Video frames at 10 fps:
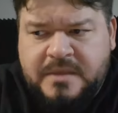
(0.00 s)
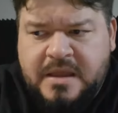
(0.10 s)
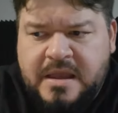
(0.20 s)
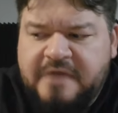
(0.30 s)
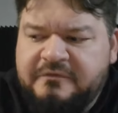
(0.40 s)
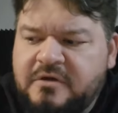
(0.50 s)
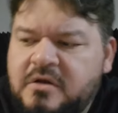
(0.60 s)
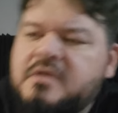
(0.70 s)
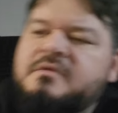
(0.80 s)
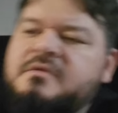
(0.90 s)
I've
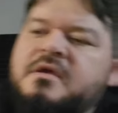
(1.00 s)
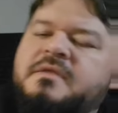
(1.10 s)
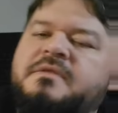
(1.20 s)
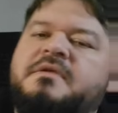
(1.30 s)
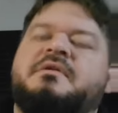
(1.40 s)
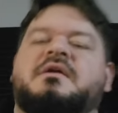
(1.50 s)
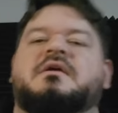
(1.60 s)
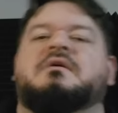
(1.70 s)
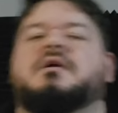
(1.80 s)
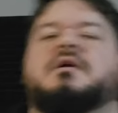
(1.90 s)
heard,
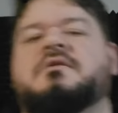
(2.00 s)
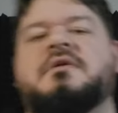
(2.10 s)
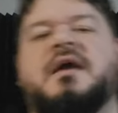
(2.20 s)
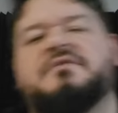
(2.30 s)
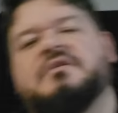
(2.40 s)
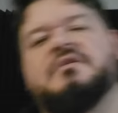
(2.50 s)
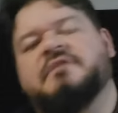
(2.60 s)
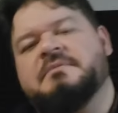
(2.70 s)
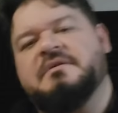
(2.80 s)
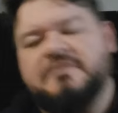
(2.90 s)
and you guys can
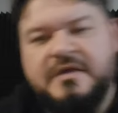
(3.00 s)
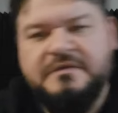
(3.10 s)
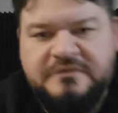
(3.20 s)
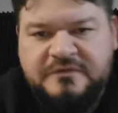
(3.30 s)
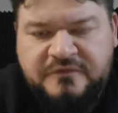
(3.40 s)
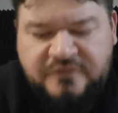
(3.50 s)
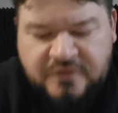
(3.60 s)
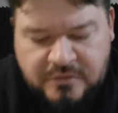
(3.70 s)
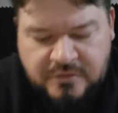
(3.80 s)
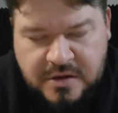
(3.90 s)
tell me if you think this is
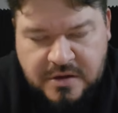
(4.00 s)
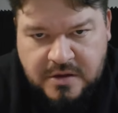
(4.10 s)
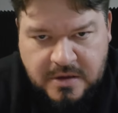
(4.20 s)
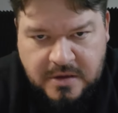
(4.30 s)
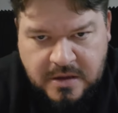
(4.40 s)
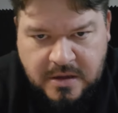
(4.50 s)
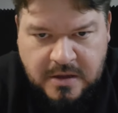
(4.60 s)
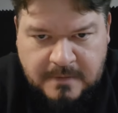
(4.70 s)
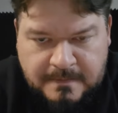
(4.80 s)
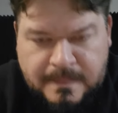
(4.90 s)
true.
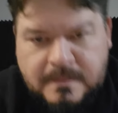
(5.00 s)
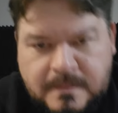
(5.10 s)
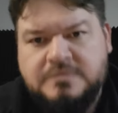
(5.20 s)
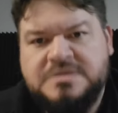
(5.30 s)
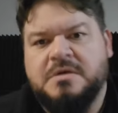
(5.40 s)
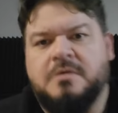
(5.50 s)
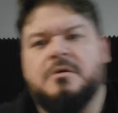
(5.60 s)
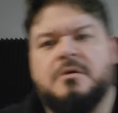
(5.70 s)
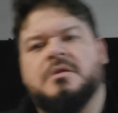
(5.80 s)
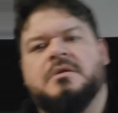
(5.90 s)
I was
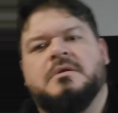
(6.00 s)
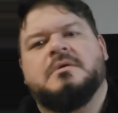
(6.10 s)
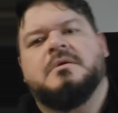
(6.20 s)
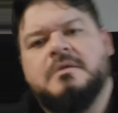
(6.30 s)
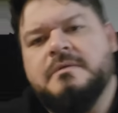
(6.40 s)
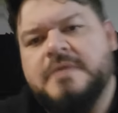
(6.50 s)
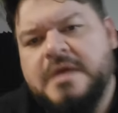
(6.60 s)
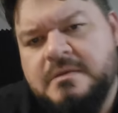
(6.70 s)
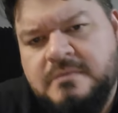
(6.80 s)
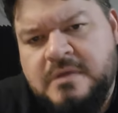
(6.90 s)
told
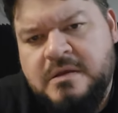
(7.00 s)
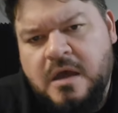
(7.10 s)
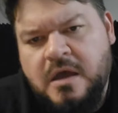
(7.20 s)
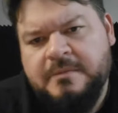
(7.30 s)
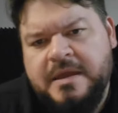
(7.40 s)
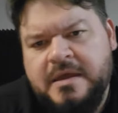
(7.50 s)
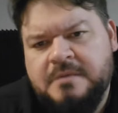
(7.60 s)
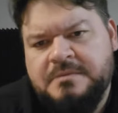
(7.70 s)
that the Dogman,